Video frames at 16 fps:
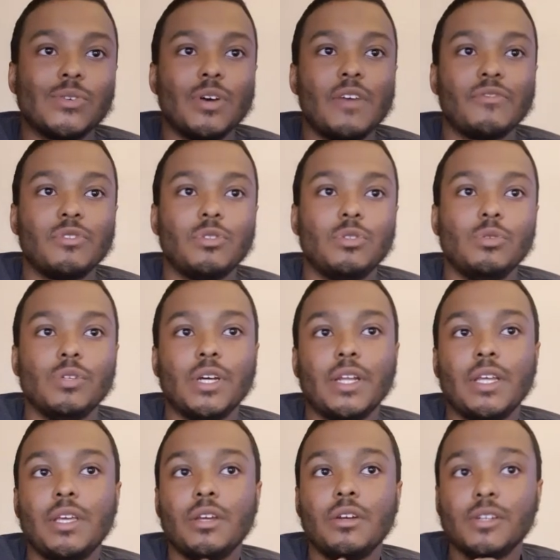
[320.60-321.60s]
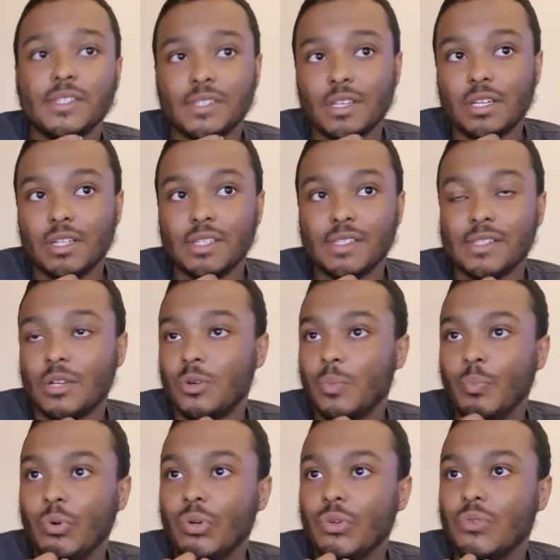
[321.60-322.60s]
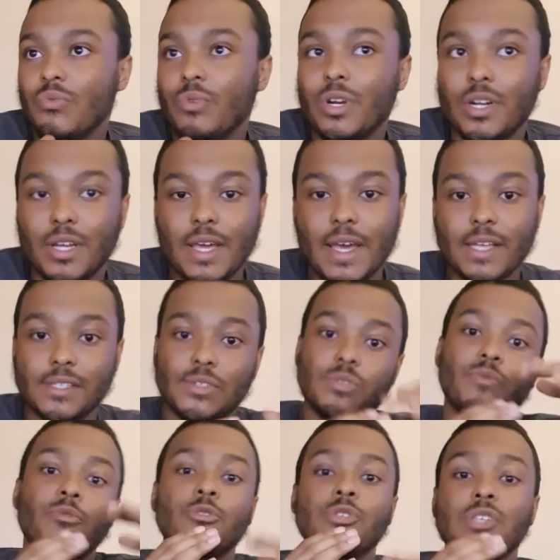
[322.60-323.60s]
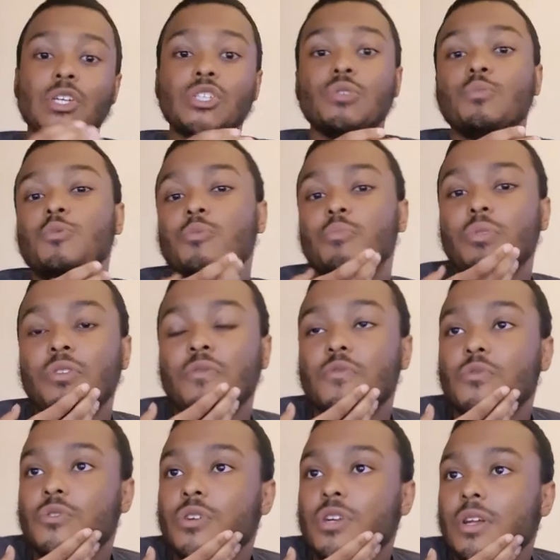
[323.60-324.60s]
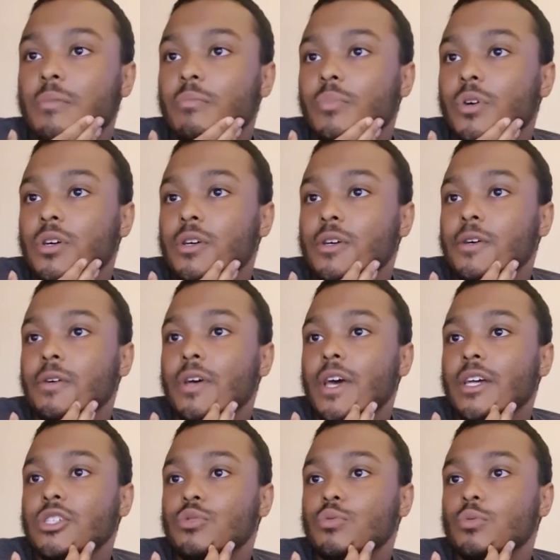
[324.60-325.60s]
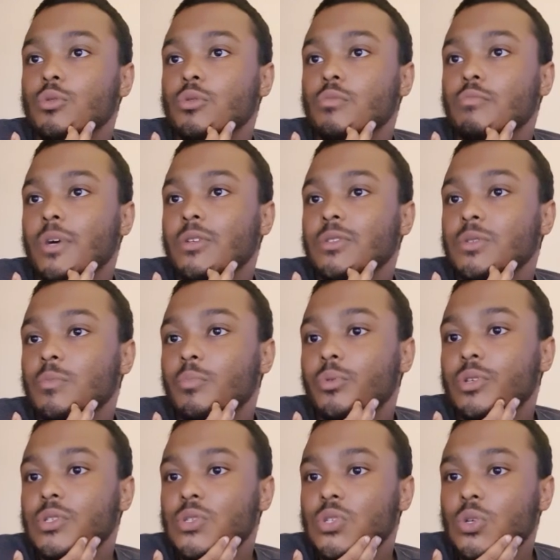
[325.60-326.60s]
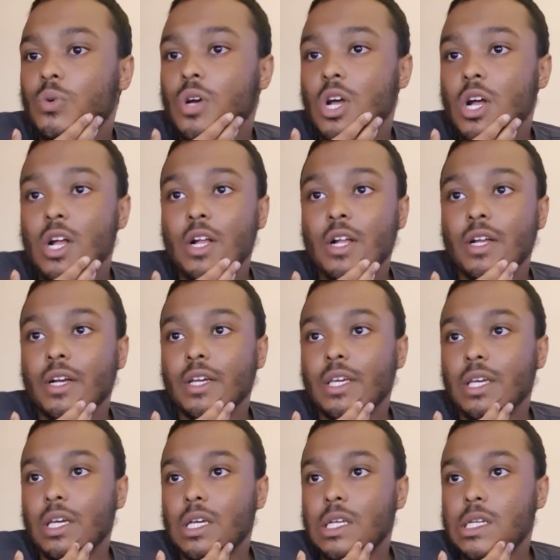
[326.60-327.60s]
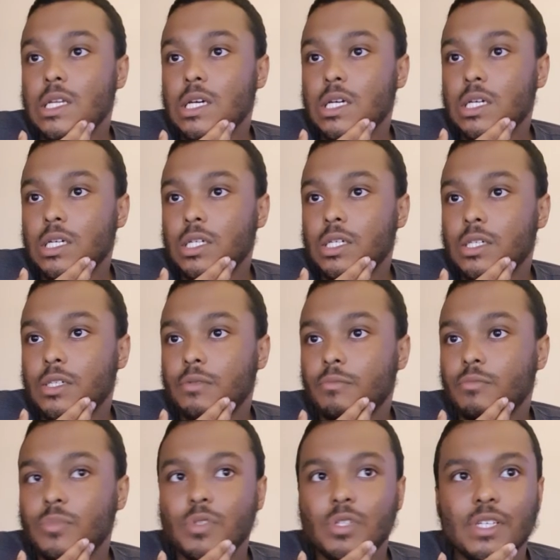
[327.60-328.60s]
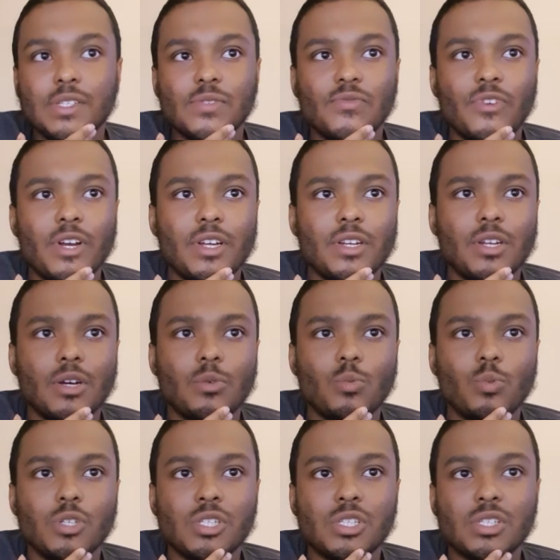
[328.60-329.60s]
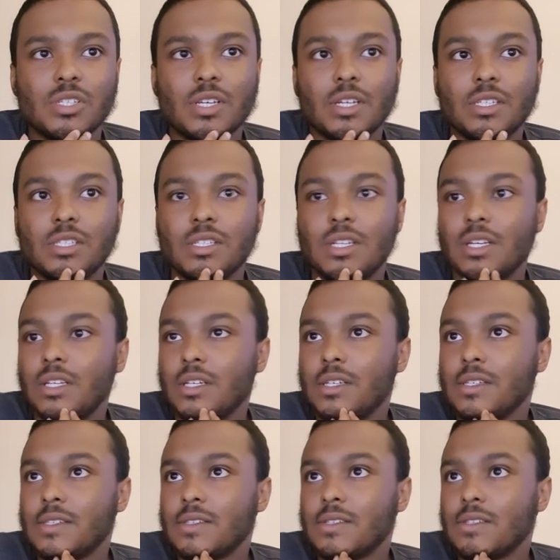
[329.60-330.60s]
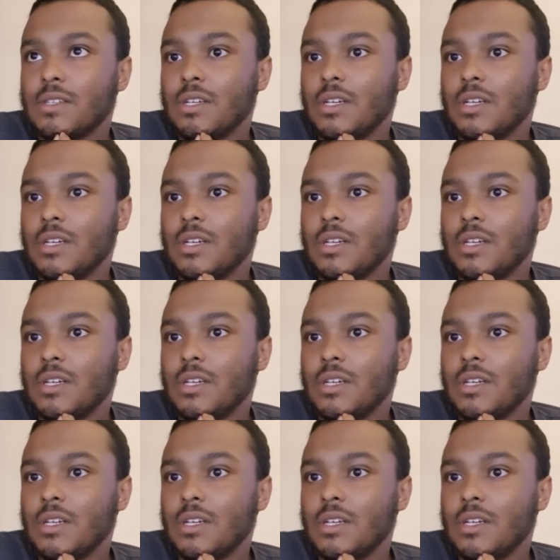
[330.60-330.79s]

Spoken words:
have to do that here to get the center point of where the axis of rotation will be for that actual mounting point. So again, let's find out which sketch that is,